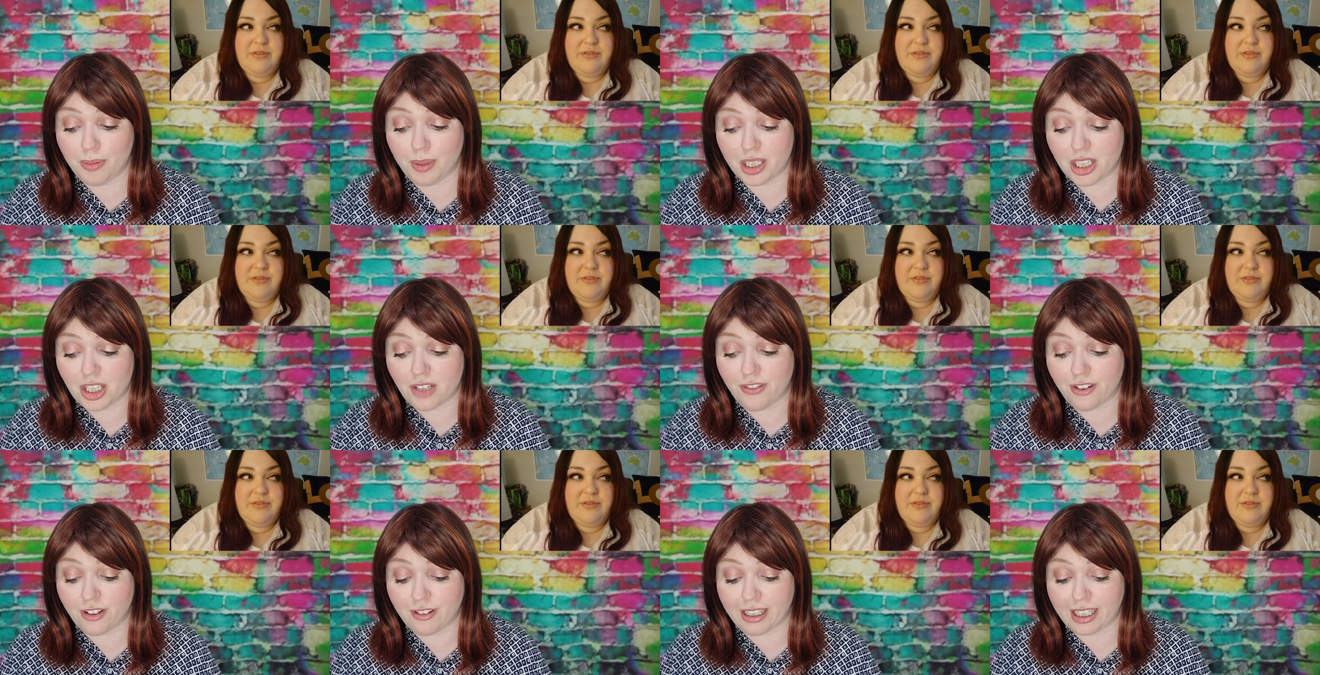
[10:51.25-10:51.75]

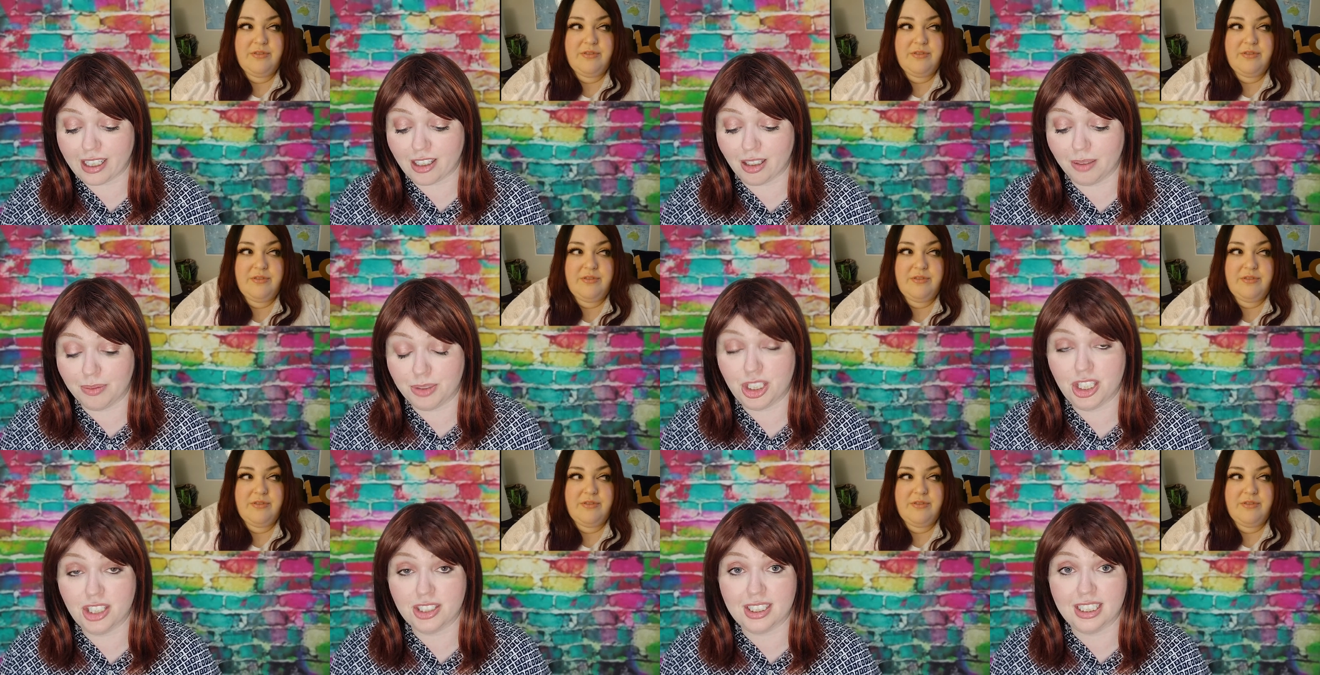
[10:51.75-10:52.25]
Speaker 1: much of her
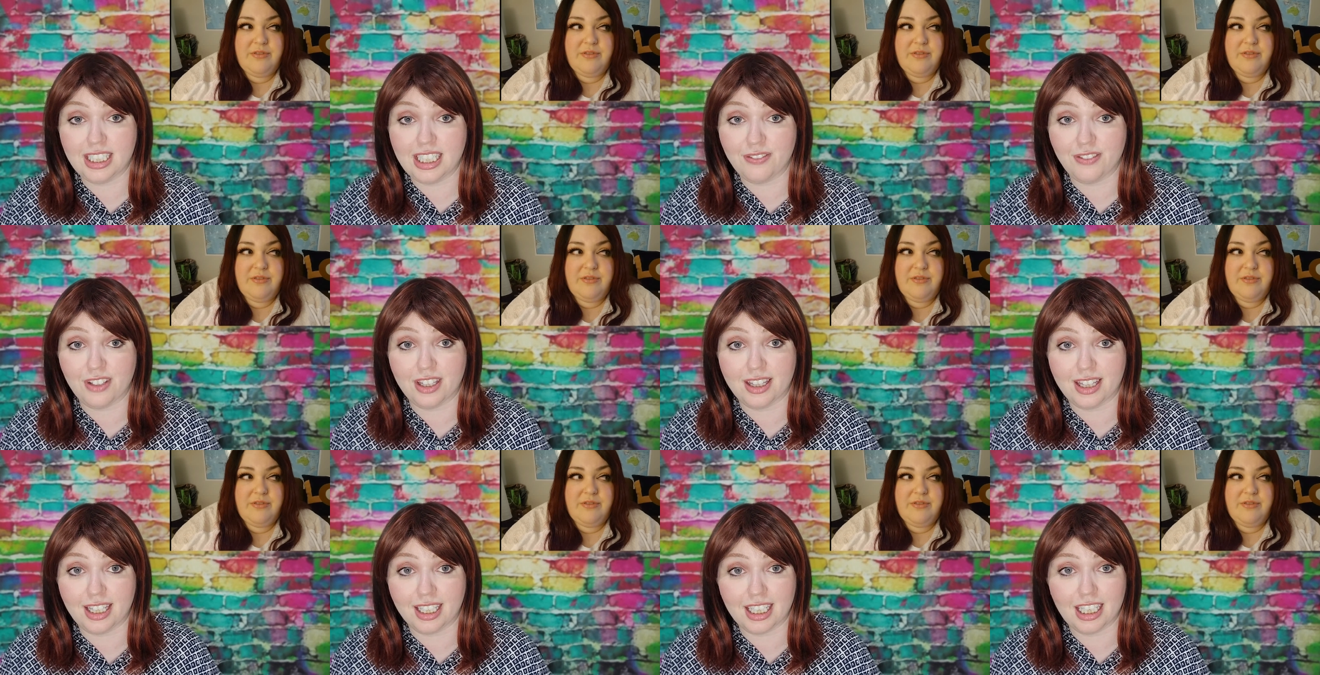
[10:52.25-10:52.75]
income she doesn't
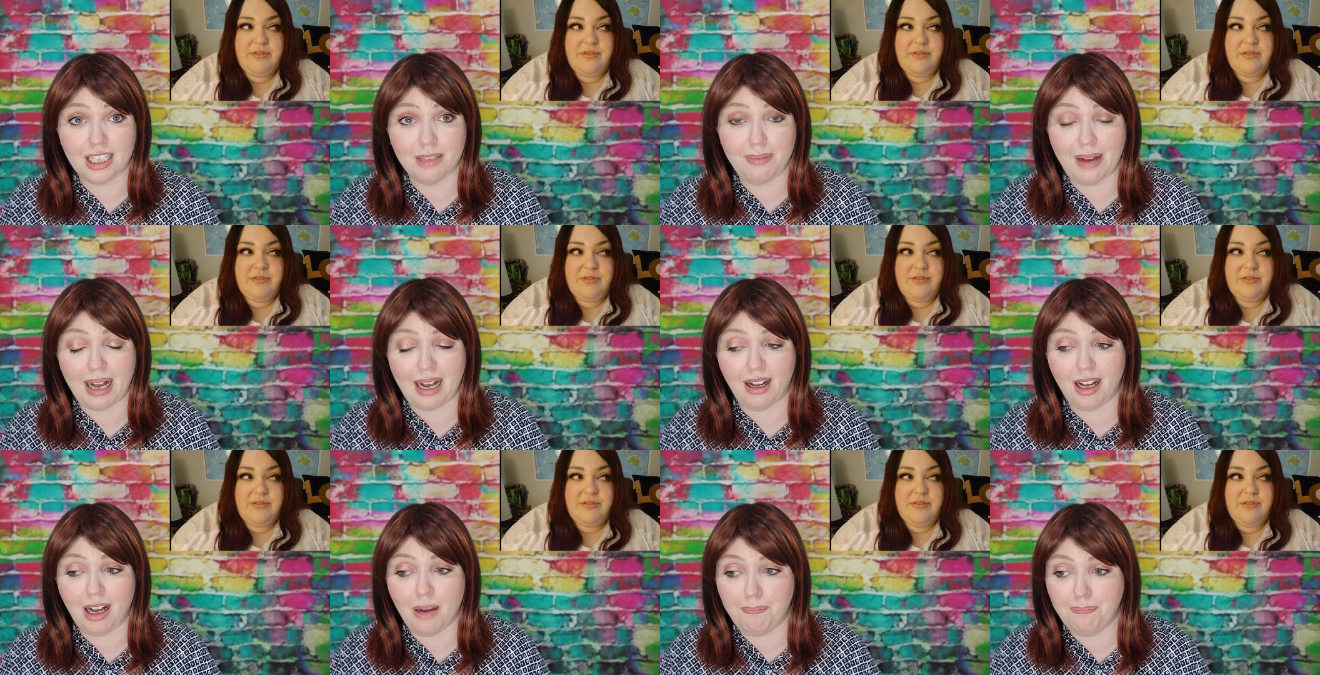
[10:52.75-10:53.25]
even think
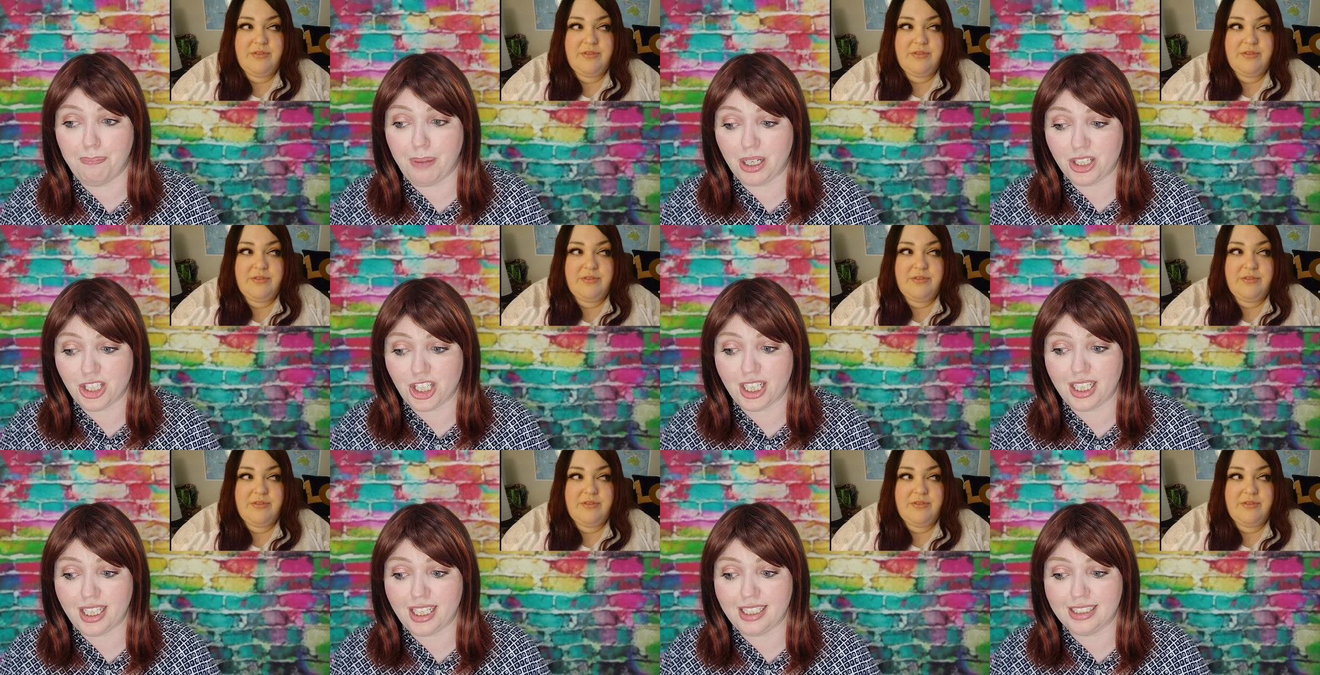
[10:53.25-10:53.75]
about. A
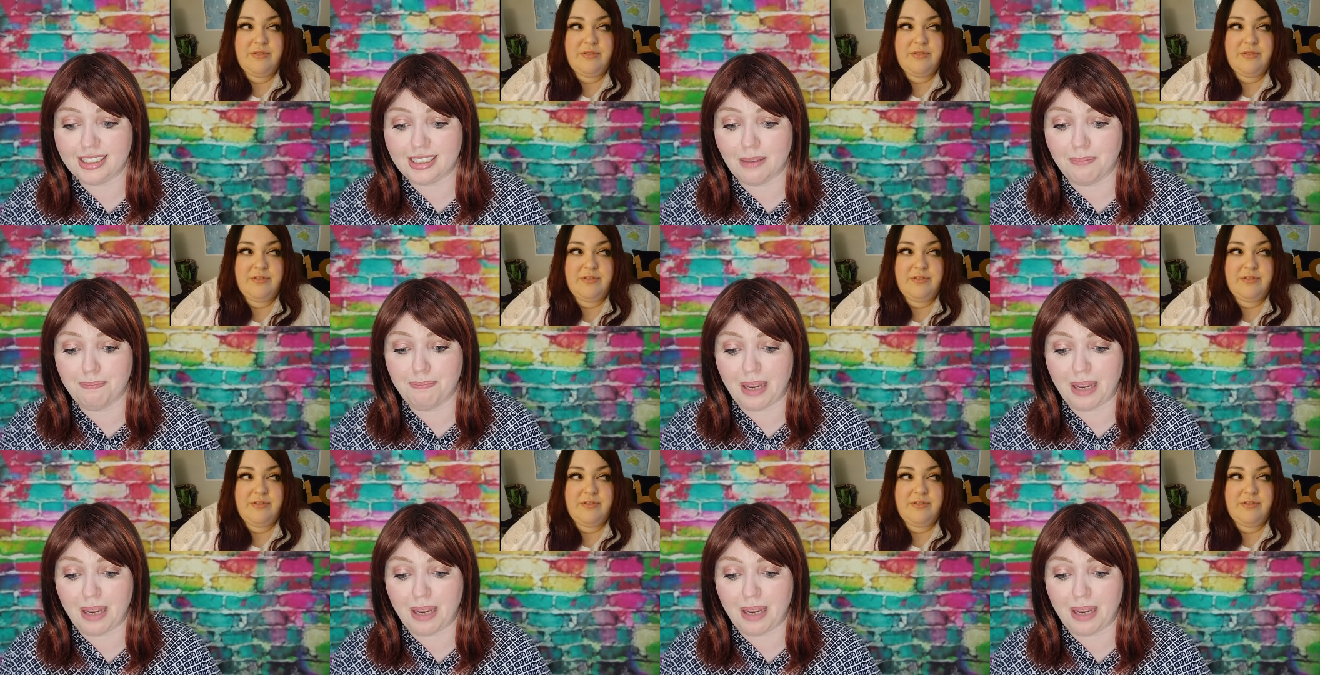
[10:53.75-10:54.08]
budget is a